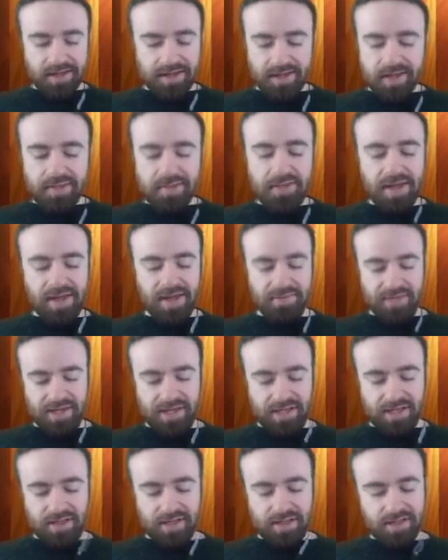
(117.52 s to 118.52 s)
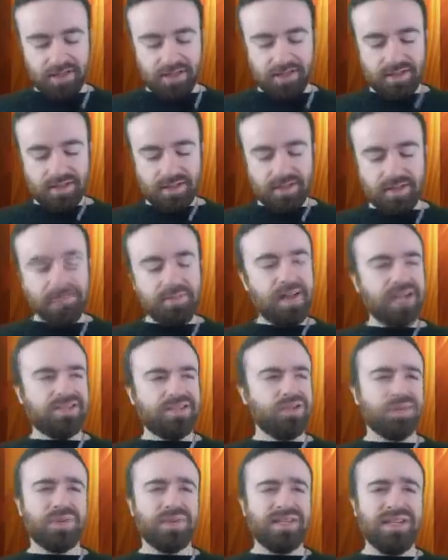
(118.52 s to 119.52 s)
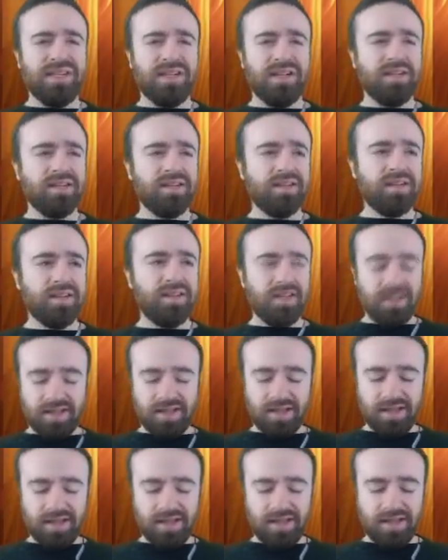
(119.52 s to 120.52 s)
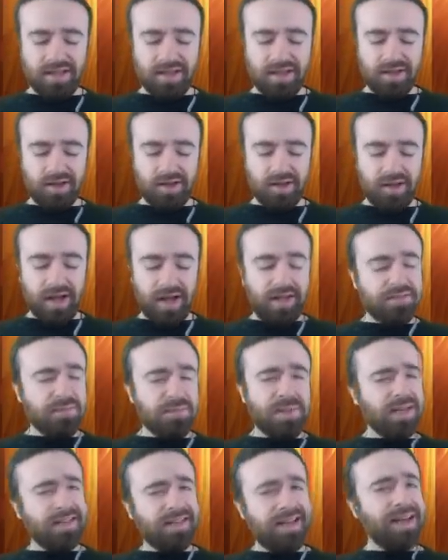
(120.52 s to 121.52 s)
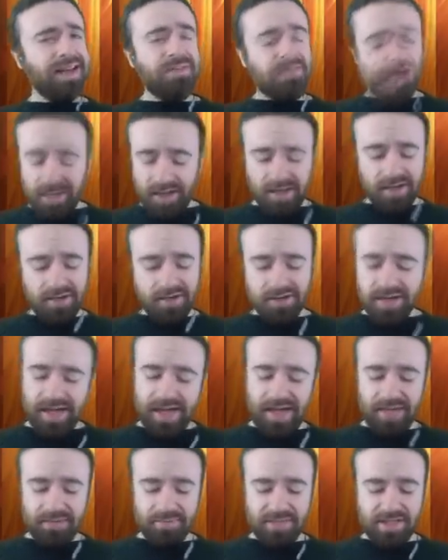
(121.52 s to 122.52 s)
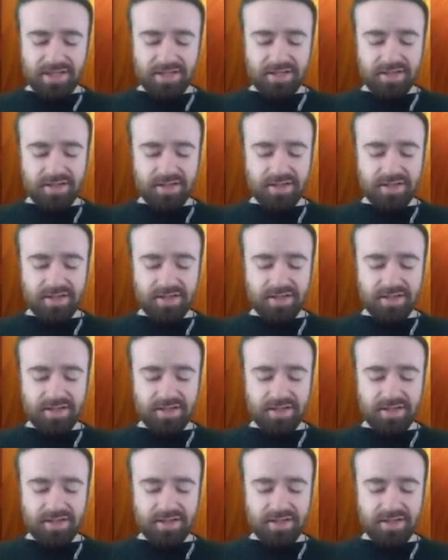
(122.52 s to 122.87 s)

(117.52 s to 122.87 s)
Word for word: Come on, man. Come on, Supercell. I spent a lot of money on your games.